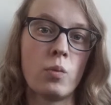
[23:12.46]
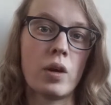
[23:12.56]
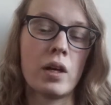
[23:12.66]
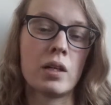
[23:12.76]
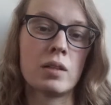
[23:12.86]

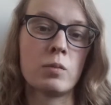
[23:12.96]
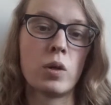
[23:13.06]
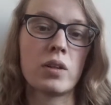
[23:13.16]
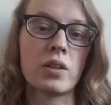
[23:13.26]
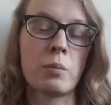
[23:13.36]

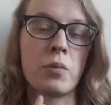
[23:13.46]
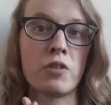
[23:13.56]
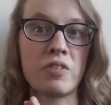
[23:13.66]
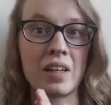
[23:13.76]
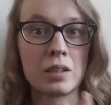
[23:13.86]
what the
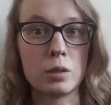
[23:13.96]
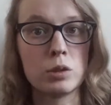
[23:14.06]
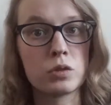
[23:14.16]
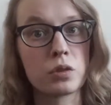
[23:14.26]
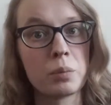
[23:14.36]
perfect
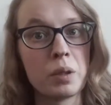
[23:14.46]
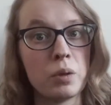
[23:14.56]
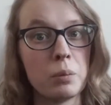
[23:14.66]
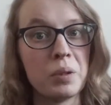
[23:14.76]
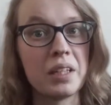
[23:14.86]
dose for me
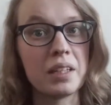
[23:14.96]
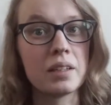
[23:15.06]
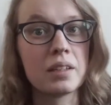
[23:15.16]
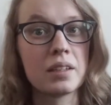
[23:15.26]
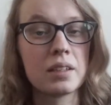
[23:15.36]
will
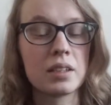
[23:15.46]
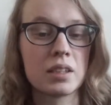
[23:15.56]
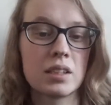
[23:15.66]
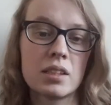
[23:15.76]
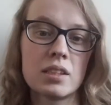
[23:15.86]
be.
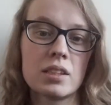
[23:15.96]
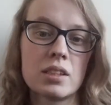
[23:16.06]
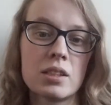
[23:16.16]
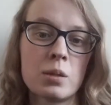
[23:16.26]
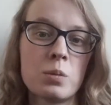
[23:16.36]

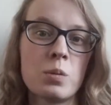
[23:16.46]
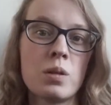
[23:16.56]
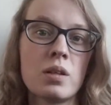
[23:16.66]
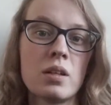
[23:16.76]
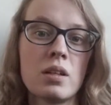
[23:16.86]
So
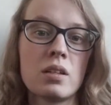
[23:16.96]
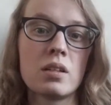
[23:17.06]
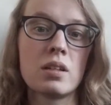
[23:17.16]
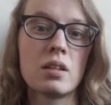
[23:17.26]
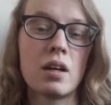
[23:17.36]

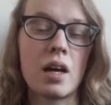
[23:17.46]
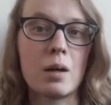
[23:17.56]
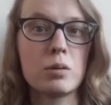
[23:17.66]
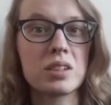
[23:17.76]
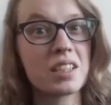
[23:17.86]
I
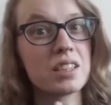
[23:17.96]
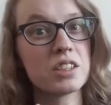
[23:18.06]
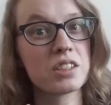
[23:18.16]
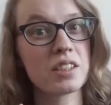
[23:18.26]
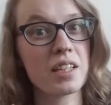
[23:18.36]
would say
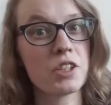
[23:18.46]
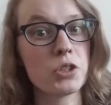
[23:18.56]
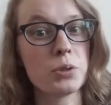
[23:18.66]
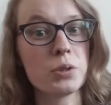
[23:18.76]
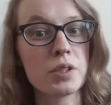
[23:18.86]
stay
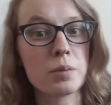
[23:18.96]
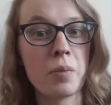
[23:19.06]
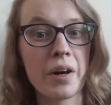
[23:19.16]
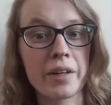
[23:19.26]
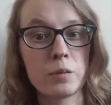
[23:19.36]
tuned,
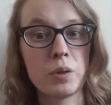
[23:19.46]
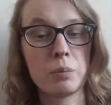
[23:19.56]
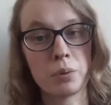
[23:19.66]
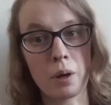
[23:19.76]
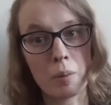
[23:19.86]
but it will
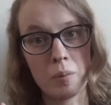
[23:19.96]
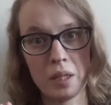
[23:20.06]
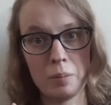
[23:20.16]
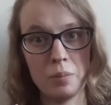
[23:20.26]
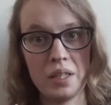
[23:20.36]

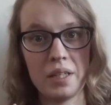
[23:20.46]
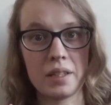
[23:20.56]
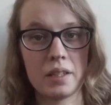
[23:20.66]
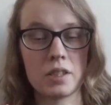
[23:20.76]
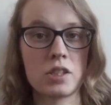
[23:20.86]
probably be
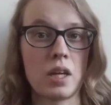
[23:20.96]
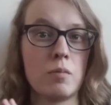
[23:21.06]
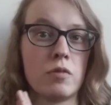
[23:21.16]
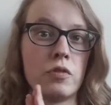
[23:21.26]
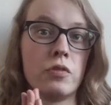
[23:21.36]
in the
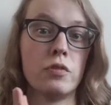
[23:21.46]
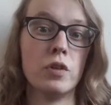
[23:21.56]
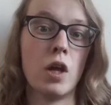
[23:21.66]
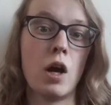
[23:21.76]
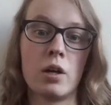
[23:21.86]
same
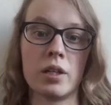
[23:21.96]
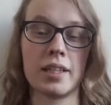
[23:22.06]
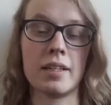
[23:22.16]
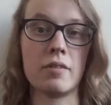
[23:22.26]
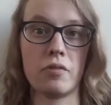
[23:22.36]
vlog
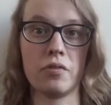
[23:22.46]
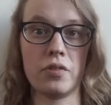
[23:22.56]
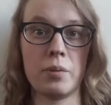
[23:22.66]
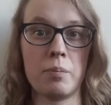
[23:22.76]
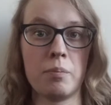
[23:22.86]
if
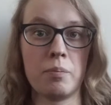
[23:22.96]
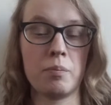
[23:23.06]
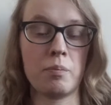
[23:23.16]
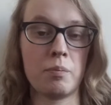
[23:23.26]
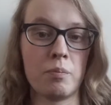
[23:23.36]
the
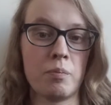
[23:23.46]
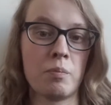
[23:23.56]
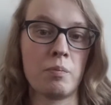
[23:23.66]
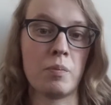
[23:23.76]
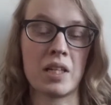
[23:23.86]

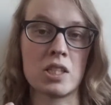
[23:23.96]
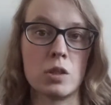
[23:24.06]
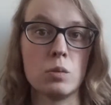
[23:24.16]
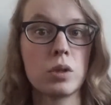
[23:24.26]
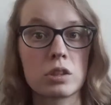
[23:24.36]

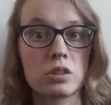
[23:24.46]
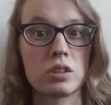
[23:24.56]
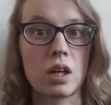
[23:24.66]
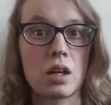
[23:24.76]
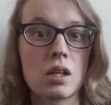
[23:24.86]
medicine works or
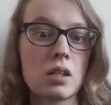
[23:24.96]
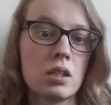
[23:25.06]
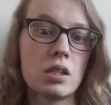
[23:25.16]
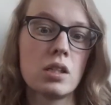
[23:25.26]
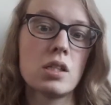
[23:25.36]
not.
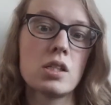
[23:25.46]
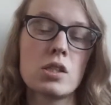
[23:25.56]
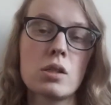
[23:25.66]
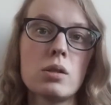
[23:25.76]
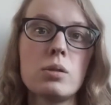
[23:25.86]

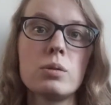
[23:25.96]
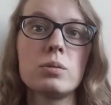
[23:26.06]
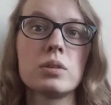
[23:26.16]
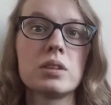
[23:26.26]
So